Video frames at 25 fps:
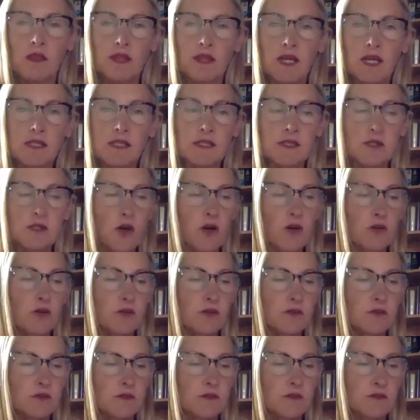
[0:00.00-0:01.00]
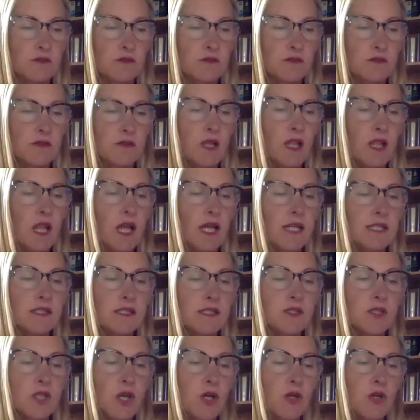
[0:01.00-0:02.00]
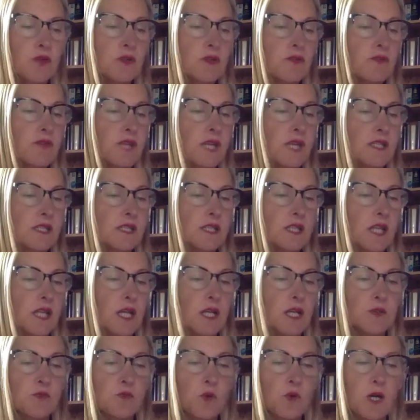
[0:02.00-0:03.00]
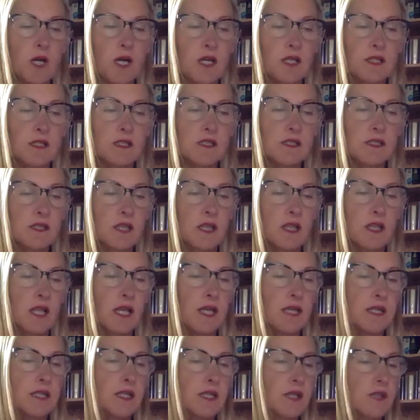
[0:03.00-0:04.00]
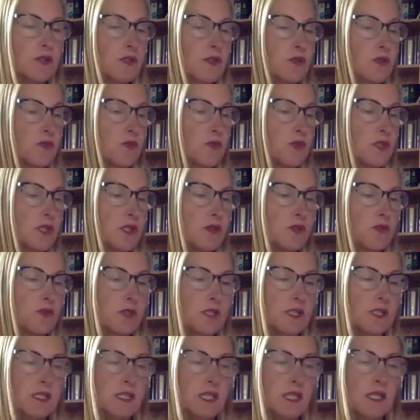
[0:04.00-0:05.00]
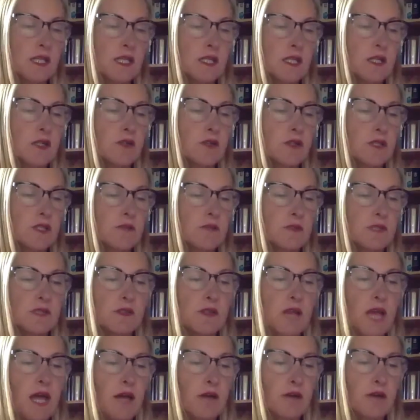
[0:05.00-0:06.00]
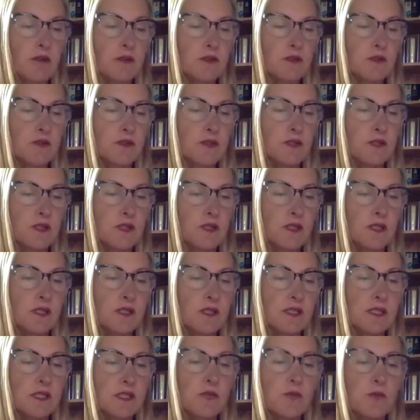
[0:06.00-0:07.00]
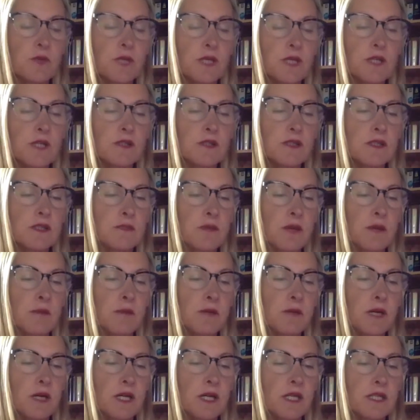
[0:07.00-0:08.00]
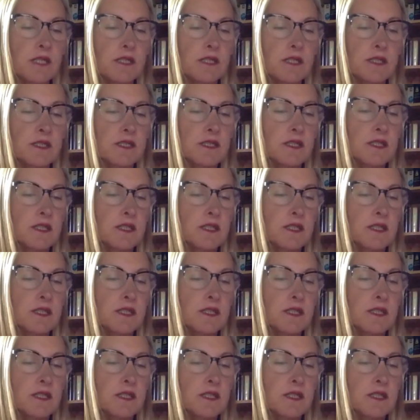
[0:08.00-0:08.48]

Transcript: That song, the light tone of their slurred words, like school children singing a Christmas carols, still wheels in my mind.